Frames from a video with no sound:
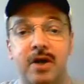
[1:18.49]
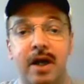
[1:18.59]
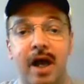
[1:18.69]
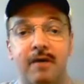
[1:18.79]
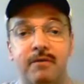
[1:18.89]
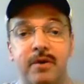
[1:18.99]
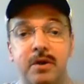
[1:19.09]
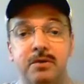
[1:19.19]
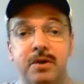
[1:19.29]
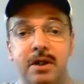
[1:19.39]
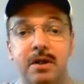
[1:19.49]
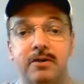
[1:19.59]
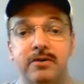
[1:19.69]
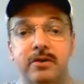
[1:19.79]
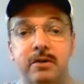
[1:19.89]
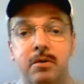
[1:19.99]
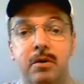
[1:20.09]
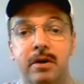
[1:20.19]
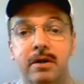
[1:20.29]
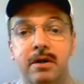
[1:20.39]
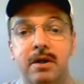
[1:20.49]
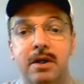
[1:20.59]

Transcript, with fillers: I have for you, declares the Lord.